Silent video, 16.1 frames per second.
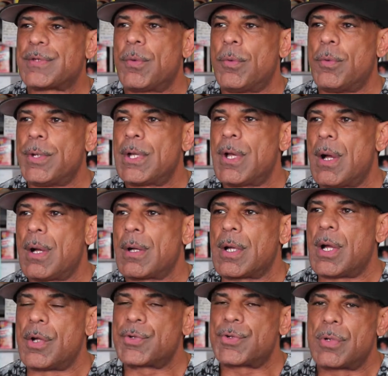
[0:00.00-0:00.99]
what we call
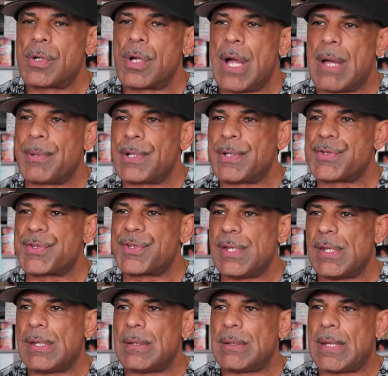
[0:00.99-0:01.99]
cultural
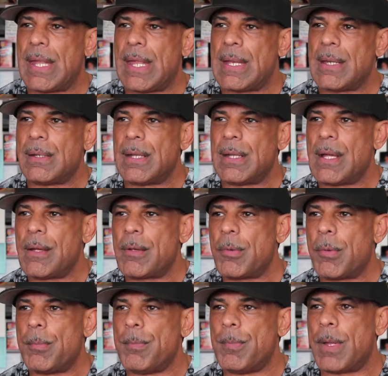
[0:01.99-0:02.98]
competency, and
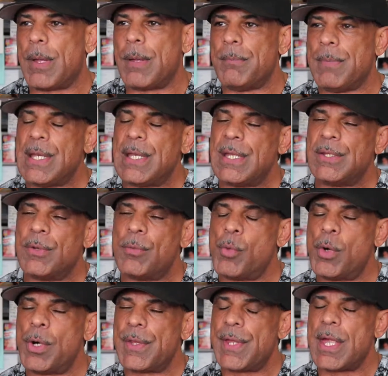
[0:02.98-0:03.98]
meeting
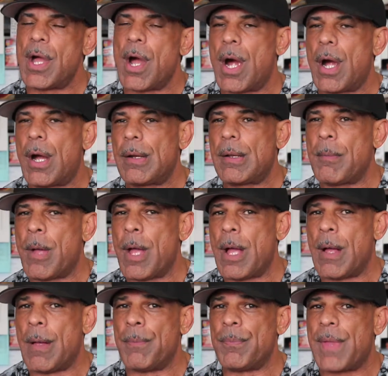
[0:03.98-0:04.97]
them where they are.
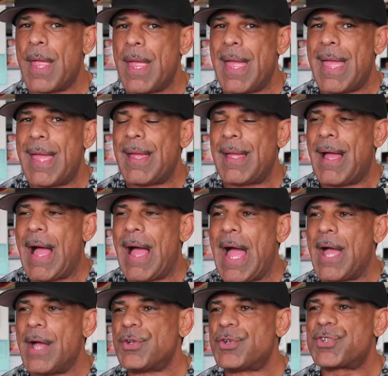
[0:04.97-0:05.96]

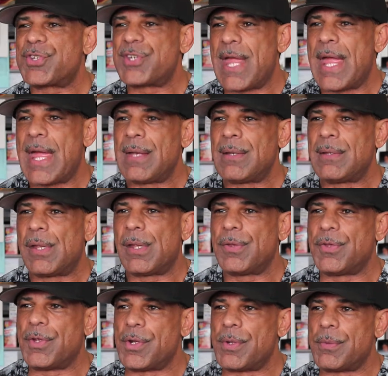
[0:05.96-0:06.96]
I understand
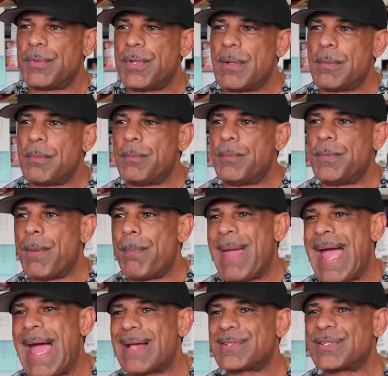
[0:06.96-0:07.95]
the
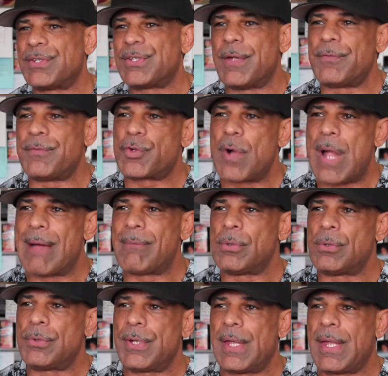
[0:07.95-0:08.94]
paths that they've
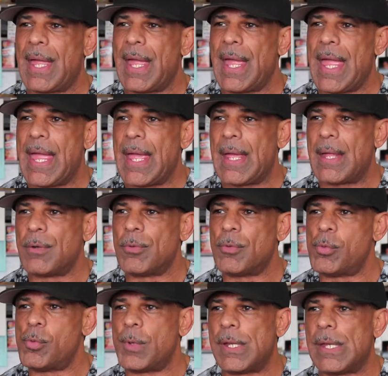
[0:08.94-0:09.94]
traveled,
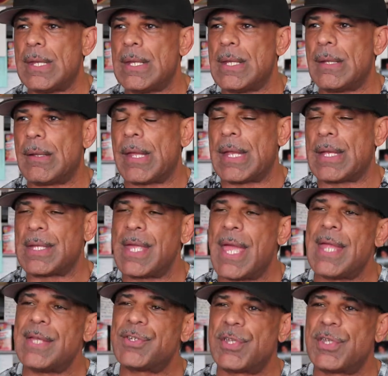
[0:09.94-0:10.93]
and we
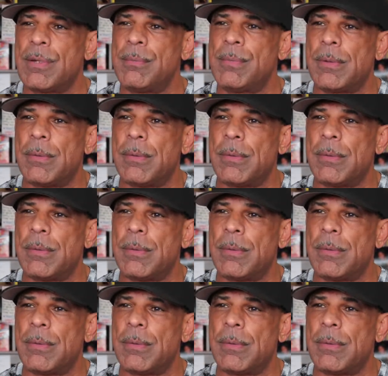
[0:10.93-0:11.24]
engage them